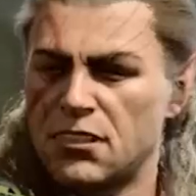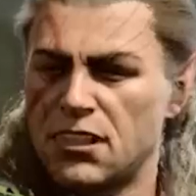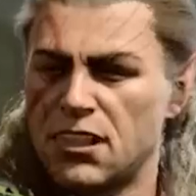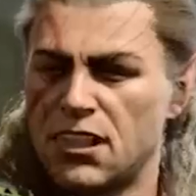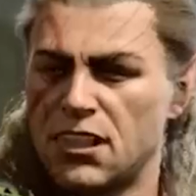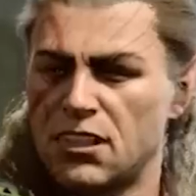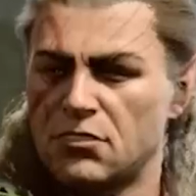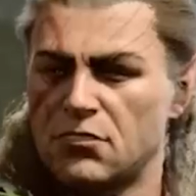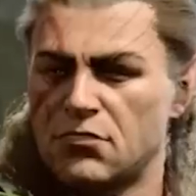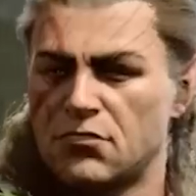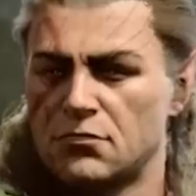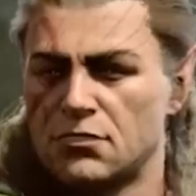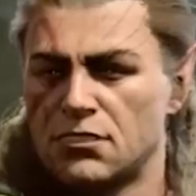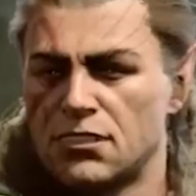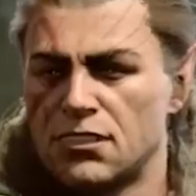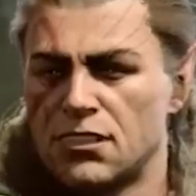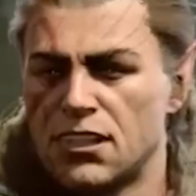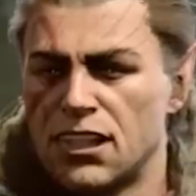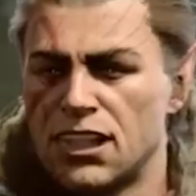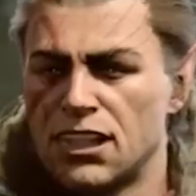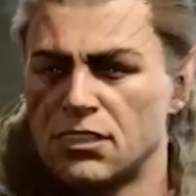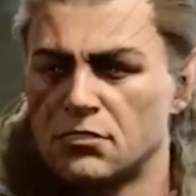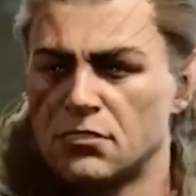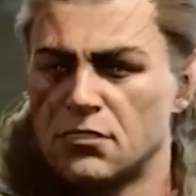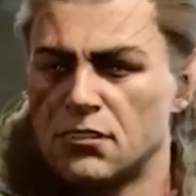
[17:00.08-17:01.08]
in
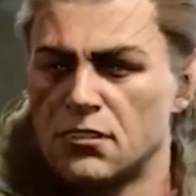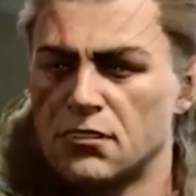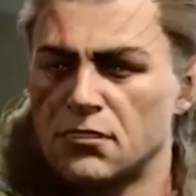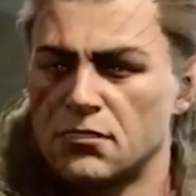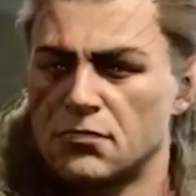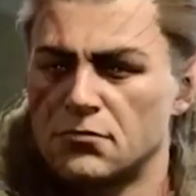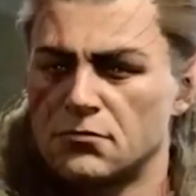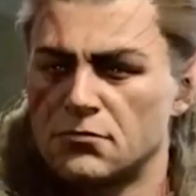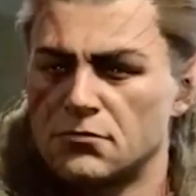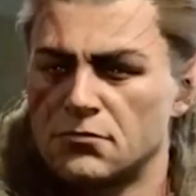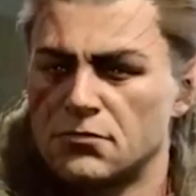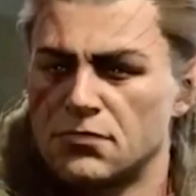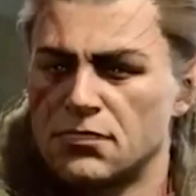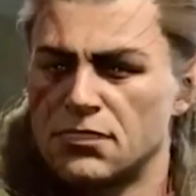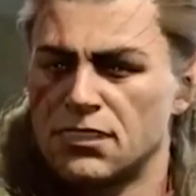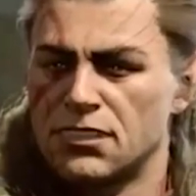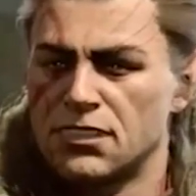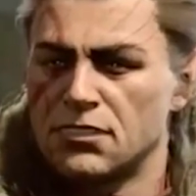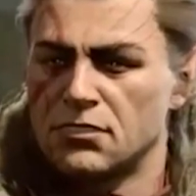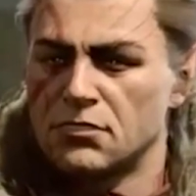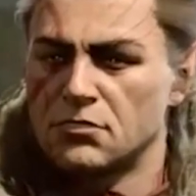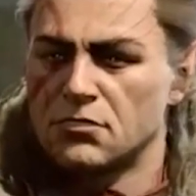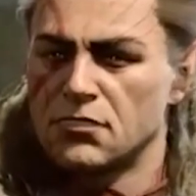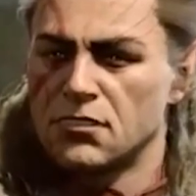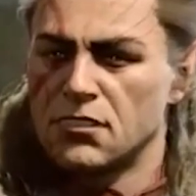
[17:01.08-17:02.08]
personal relationships or
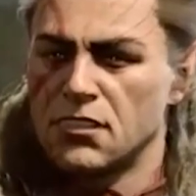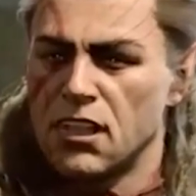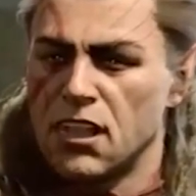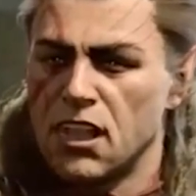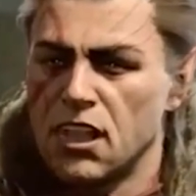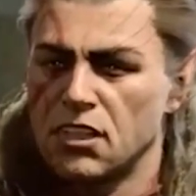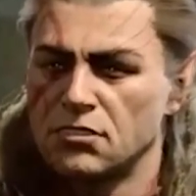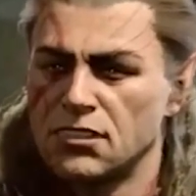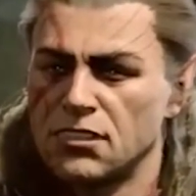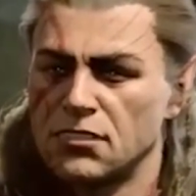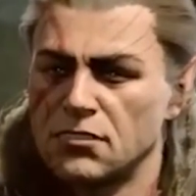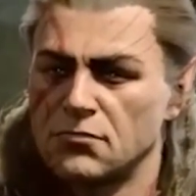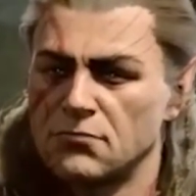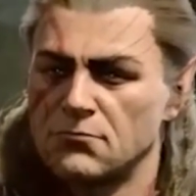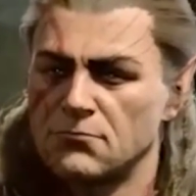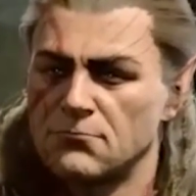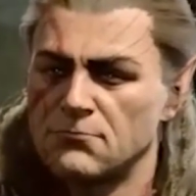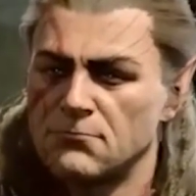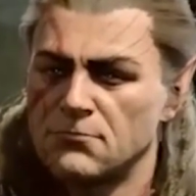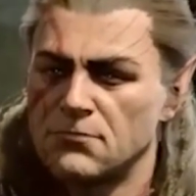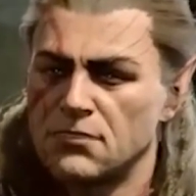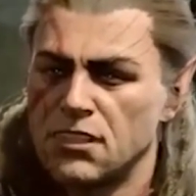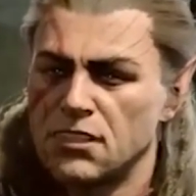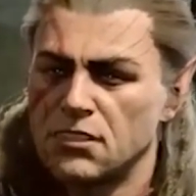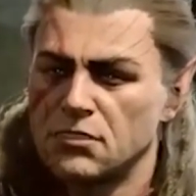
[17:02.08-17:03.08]
building
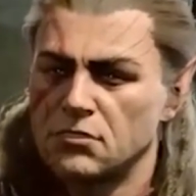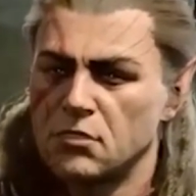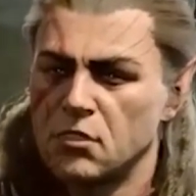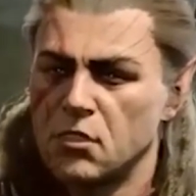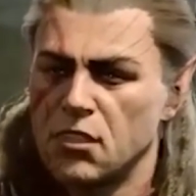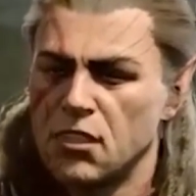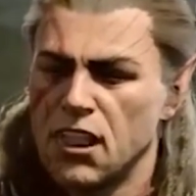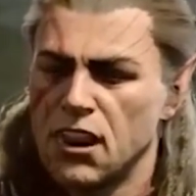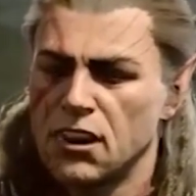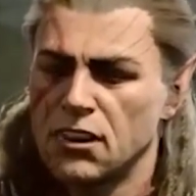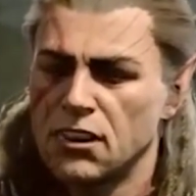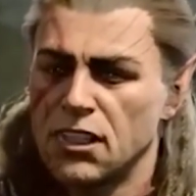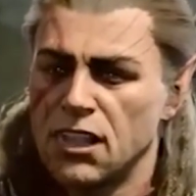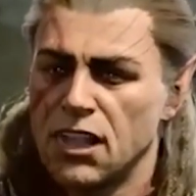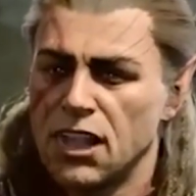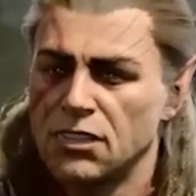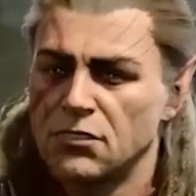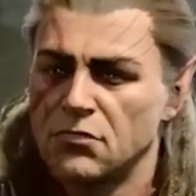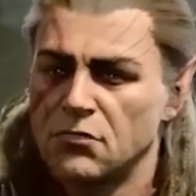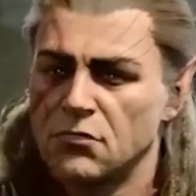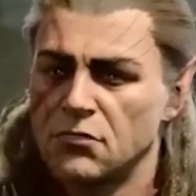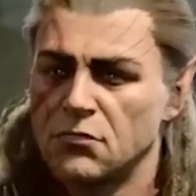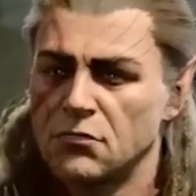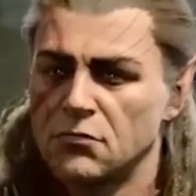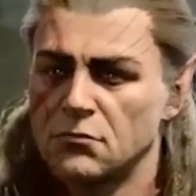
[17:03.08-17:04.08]
communities,
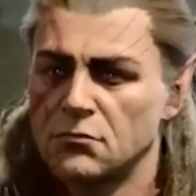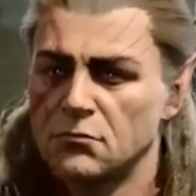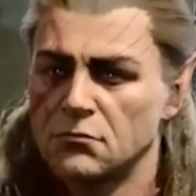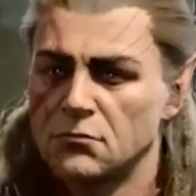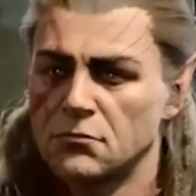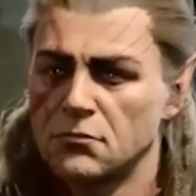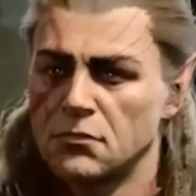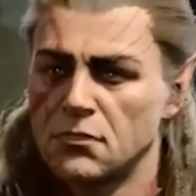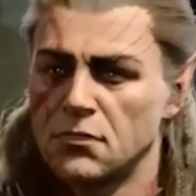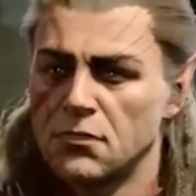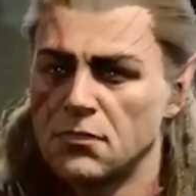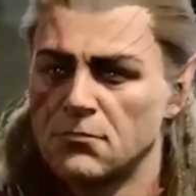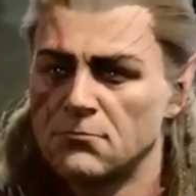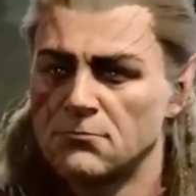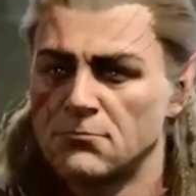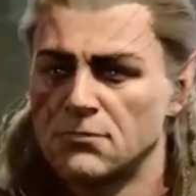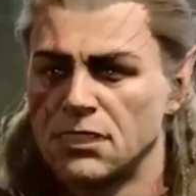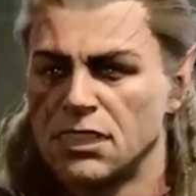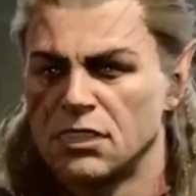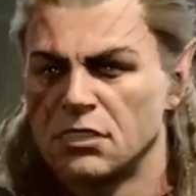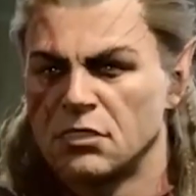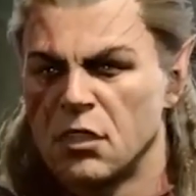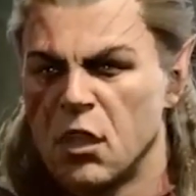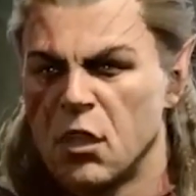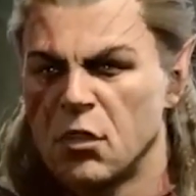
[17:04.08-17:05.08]
communication with
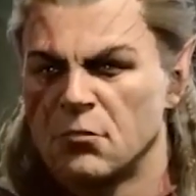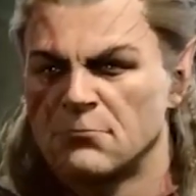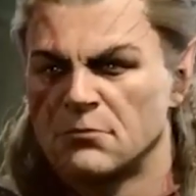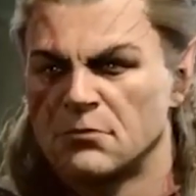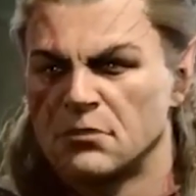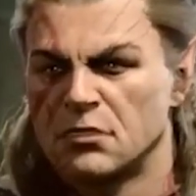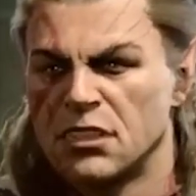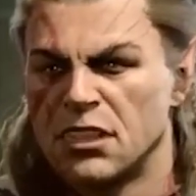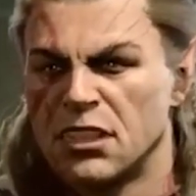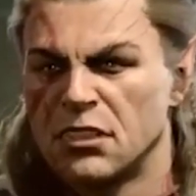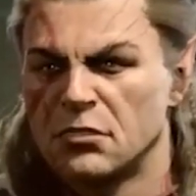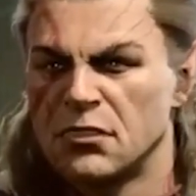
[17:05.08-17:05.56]
nature in